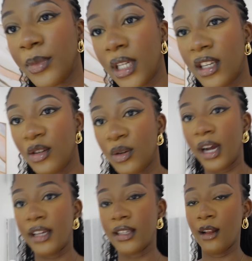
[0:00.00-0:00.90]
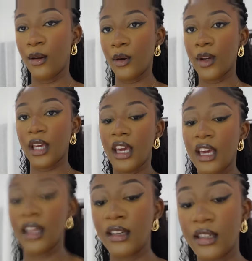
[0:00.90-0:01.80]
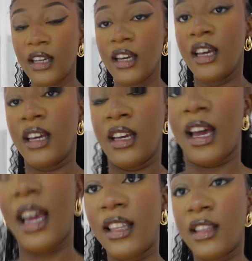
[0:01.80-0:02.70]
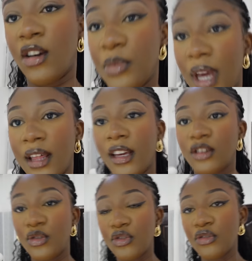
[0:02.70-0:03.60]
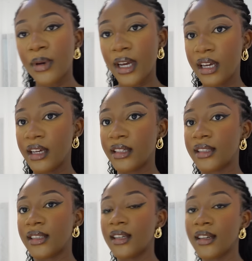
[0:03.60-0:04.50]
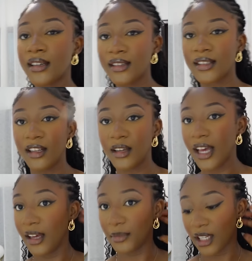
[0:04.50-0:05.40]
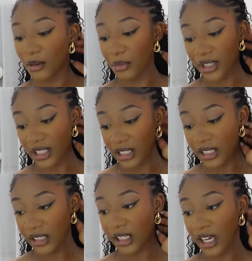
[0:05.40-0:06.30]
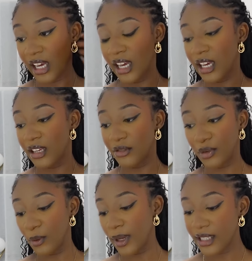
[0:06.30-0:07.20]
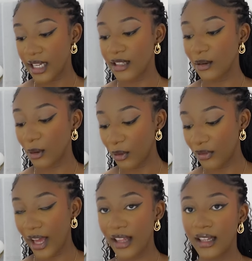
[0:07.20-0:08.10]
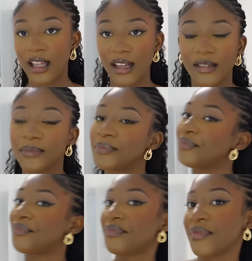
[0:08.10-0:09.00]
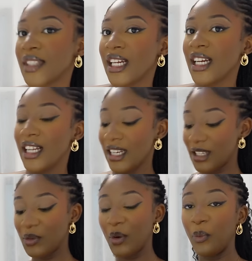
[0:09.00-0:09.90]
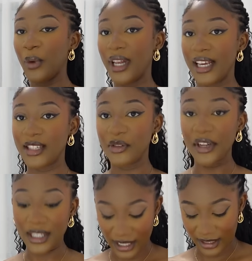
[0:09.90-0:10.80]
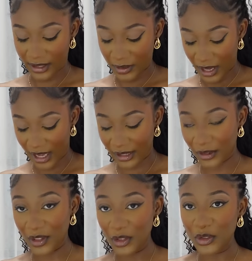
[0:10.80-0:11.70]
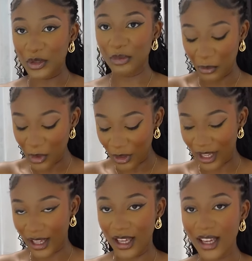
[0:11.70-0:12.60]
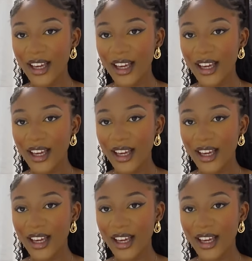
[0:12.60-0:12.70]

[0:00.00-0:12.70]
taking you guys along, and I think there will be other YouTubers, cele um, celebrities, influencers, and all of that. And then let's go and witness greatness, okay, of the YouTube community.